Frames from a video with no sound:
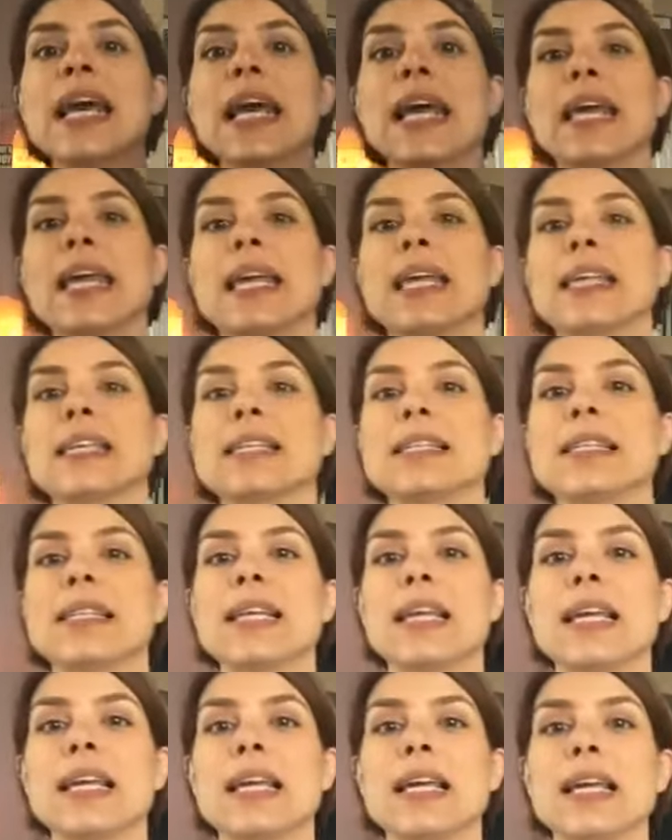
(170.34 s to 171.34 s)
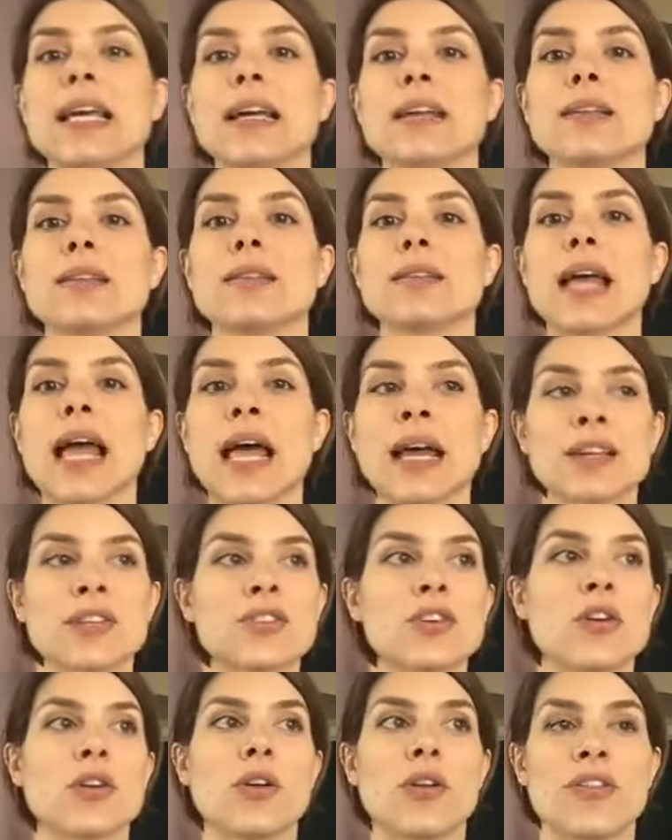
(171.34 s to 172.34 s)
is the
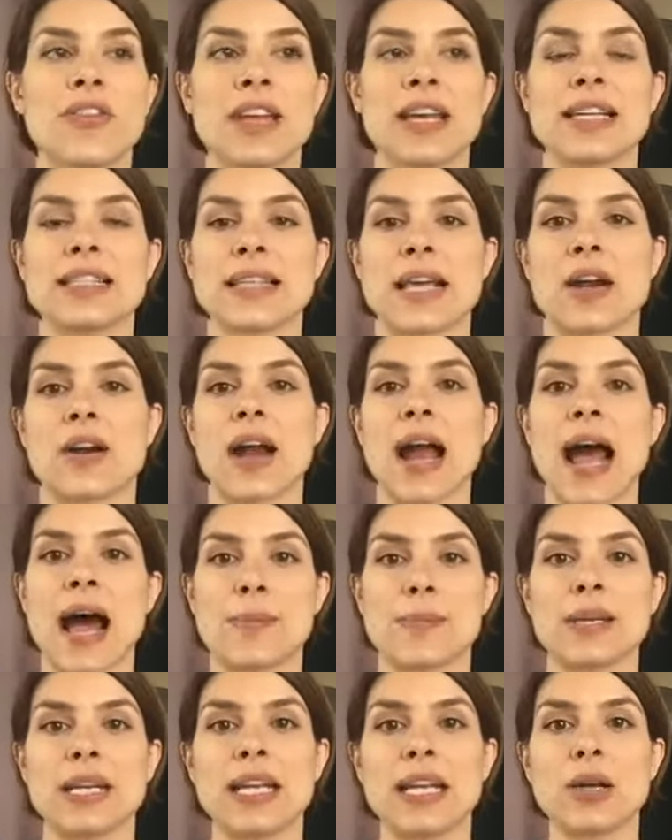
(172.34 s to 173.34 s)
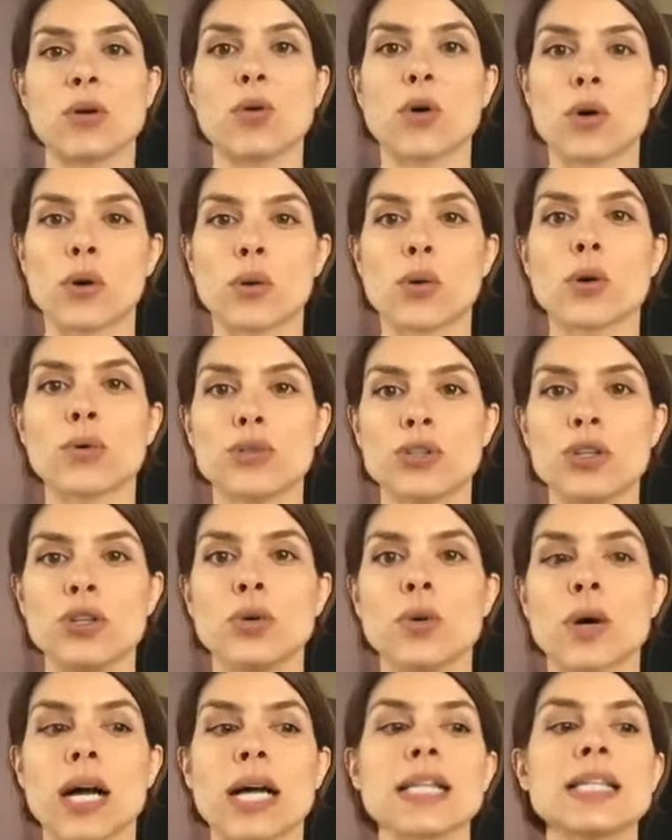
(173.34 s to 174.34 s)
external things that are happening, quote unquote,
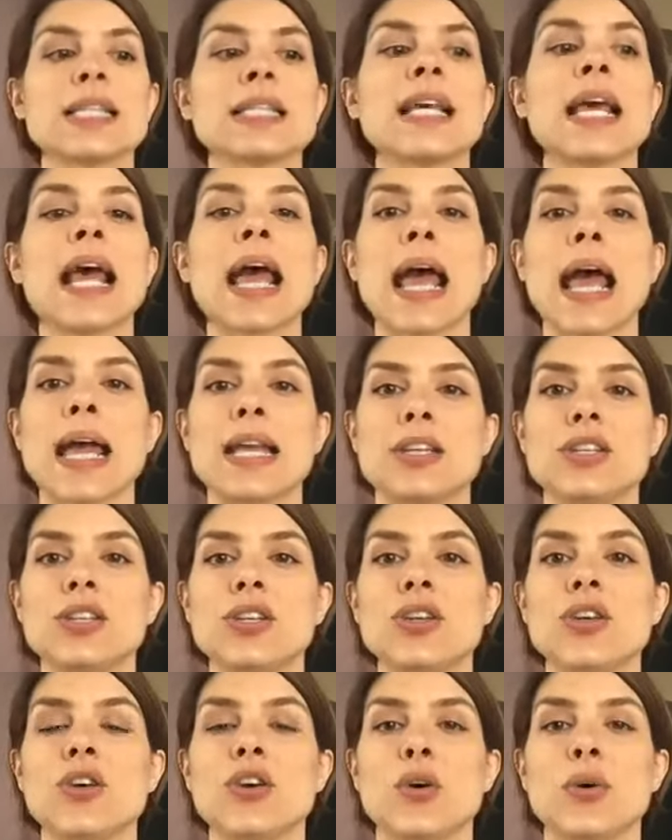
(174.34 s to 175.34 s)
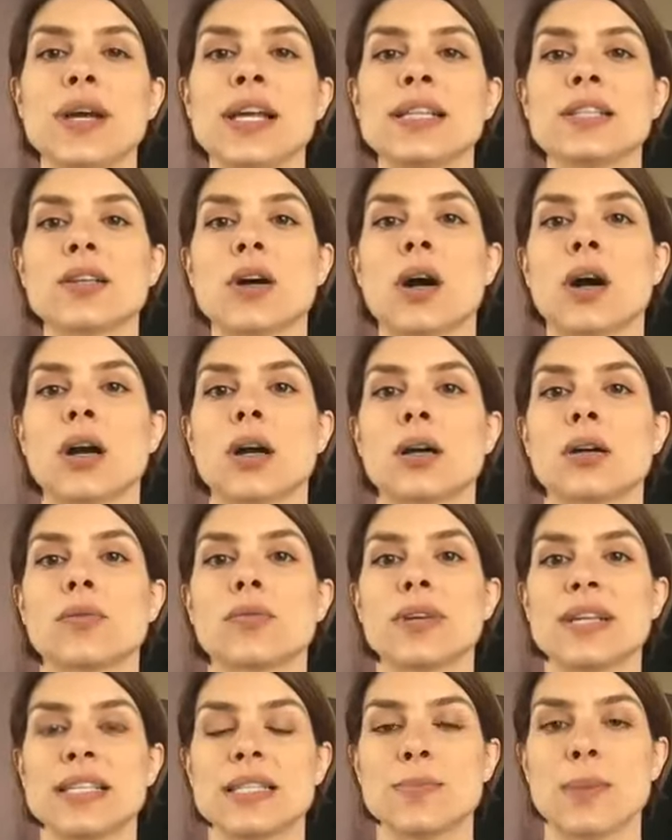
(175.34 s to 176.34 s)
to us, and two, it's our
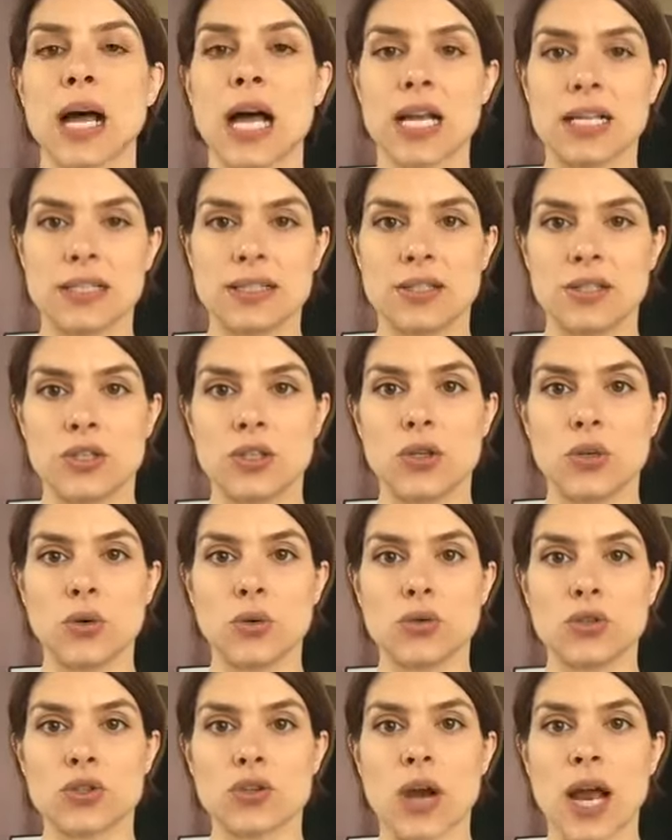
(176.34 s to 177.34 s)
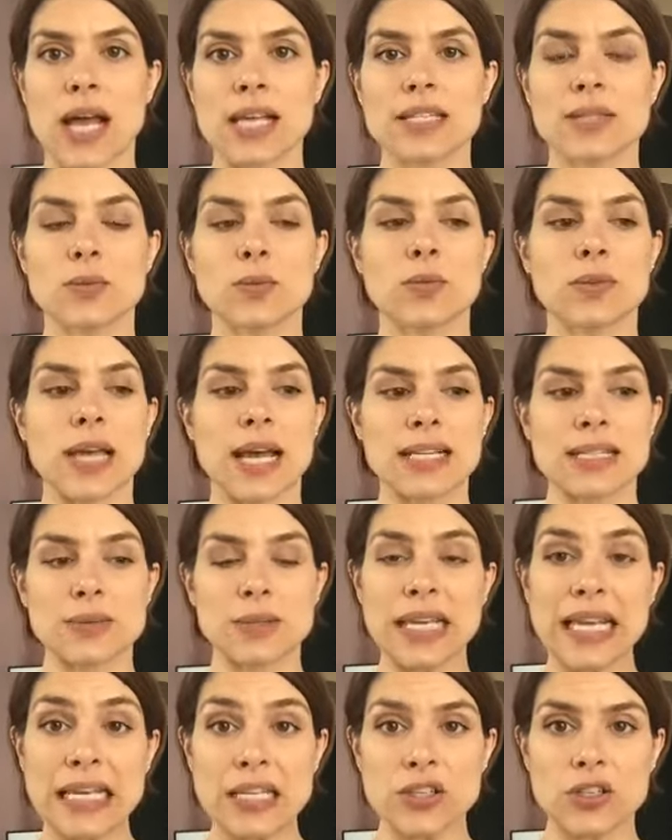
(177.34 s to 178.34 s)
response to stress. That's
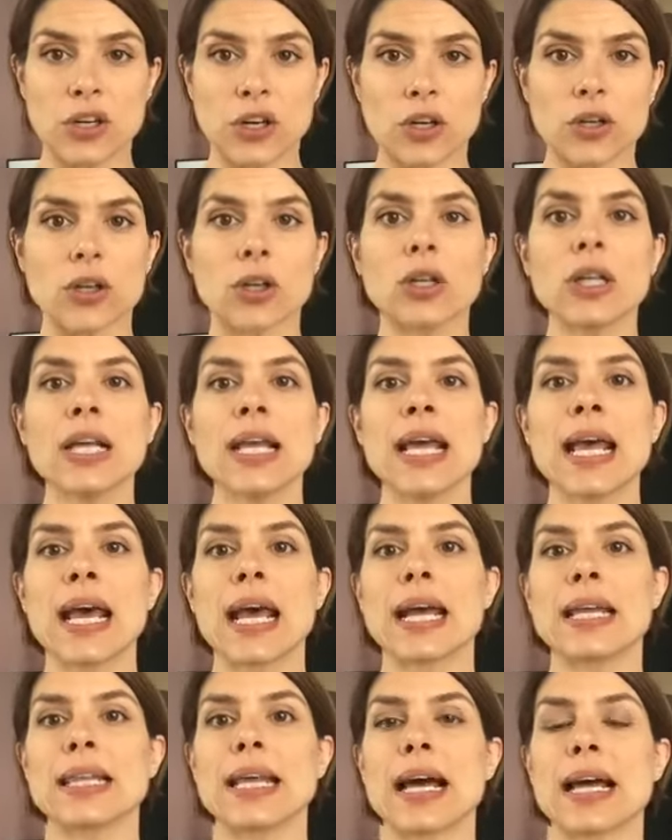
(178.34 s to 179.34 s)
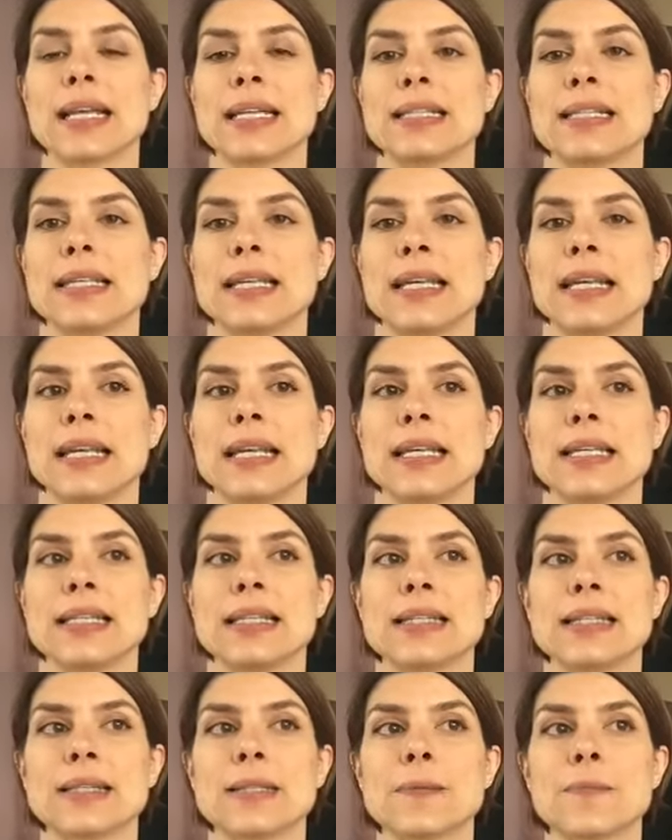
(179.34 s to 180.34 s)
internal, and that
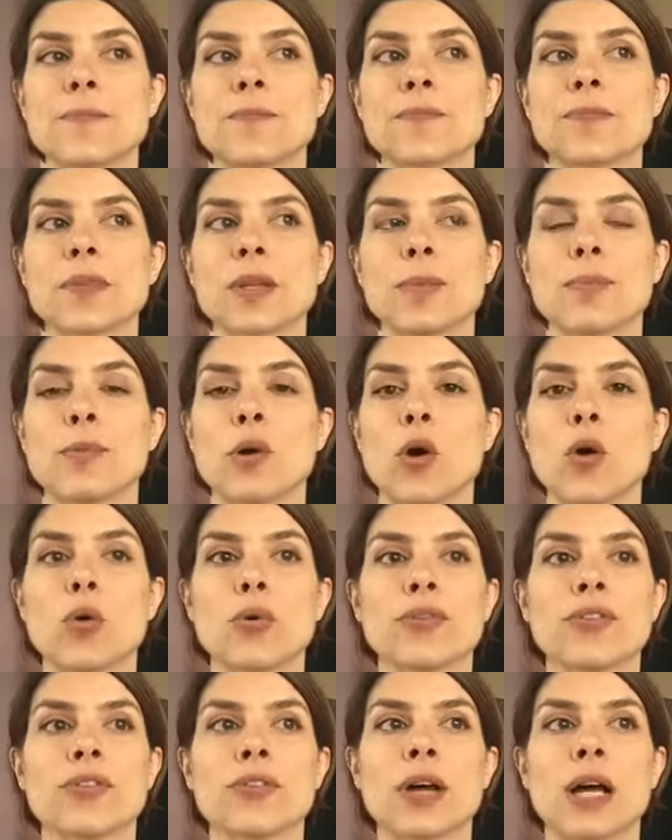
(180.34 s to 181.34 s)
is both